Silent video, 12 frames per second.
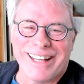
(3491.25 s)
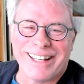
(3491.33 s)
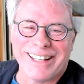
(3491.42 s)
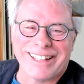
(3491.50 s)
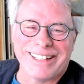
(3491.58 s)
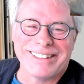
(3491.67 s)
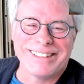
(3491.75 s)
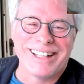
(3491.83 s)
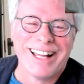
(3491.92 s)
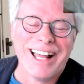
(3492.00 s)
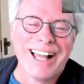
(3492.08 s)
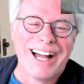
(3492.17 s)
and,
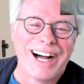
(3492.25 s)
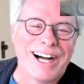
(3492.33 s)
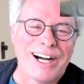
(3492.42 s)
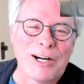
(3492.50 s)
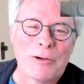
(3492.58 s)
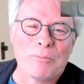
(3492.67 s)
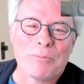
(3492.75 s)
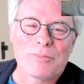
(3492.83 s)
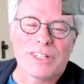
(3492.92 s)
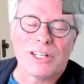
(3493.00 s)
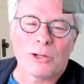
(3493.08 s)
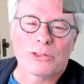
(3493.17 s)
um,
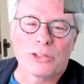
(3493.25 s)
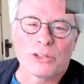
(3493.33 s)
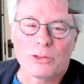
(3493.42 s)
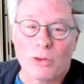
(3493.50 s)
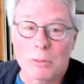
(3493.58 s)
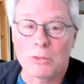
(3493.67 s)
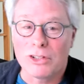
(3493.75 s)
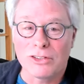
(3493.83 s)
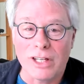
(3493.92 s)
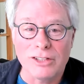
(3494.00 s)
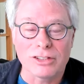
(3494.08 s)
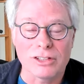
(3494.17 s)
you know, so the
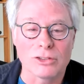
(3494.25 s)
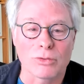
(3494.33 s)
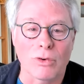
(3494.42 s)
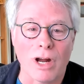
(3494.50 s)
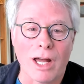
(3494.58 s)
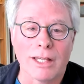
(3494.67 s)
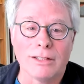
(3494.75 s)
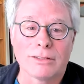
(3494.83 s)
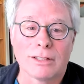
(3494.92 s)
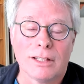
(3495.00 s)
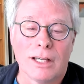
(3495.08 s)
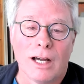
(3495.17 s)
normalization is right.
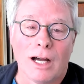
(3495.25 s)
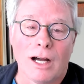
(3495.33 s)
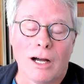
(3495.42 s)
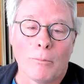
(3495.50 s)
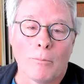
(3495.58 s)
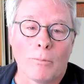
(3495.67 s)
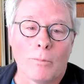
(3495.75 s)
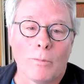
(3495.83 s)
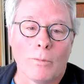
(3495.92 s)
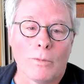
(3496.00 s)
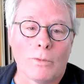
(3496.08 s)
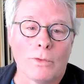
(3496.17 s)
Um,
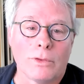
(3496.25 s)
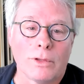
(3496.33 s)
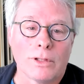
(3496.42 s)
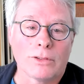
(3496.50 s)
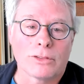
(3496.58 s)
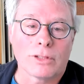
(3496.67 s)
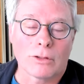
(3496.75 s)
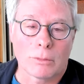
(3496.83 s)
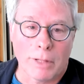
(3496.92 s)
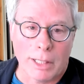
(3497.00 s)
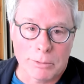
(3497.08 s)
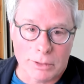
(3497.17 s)
the stellar
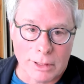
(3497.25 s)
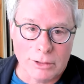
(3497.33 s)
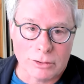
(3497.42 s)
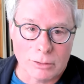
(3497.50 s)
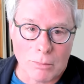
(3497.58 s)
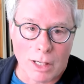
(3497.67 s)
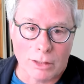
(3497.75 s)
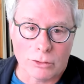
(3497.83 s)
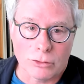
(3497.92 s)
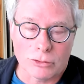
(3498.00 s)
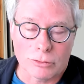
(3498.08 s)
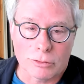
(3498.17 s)
population
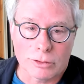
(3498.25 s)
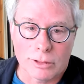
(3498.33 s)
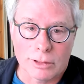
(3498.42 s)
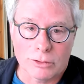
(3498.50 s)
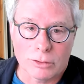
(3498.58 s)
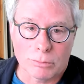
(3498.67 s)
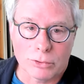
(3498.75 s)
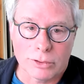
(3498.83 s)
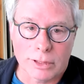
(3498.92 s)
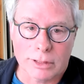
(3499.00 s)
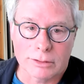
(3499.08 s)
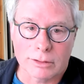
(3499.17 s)
models tend to
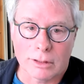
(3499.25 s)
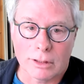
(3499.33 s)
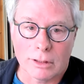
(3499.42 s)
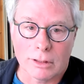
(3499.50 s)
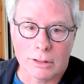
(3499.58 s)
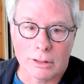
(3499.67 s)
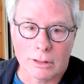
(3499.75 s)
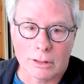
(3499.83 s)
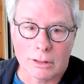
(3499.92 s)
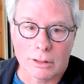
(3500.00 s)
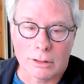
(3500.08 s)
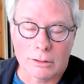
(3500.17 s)
predict uh,
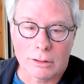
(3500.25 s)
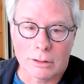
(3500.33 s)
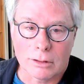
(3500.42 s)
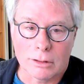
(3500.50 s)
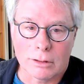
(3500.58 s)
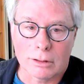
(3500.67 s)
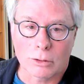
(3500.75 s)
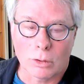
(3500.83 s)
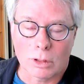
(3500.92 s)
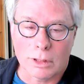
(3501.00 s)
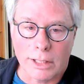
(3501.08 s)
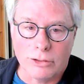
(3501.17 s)
uh, a
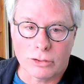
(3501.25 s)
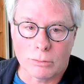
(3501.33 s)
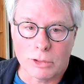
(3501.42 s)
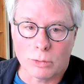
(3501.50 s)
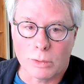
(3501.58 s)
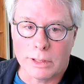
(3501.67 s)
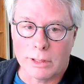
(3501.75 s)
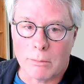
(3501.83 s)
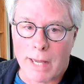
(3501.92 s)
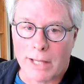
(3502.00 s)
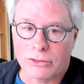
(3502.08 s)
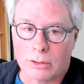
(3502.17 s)
correlation between the
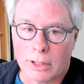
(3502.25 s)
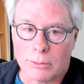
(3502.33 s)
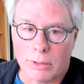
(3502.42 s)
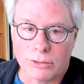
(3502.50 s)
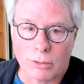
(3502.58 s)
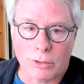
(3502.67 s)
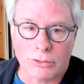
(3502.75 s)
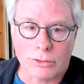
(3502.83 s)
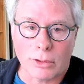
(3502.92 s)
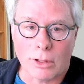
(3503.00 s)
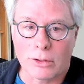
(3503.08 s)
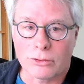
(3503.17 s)
mass to light ratio of the
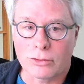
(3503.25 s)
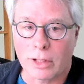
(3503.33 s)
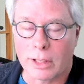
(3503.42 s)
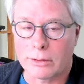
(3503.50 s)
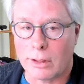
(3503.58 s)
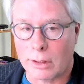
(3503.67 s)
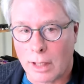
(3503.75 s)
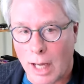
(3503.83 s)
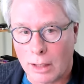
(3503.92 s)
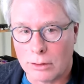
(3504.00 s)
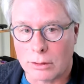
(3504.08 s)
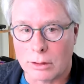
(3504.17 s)
stars and their
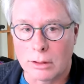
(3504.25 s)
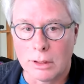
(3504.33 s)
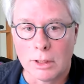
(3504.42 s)
color,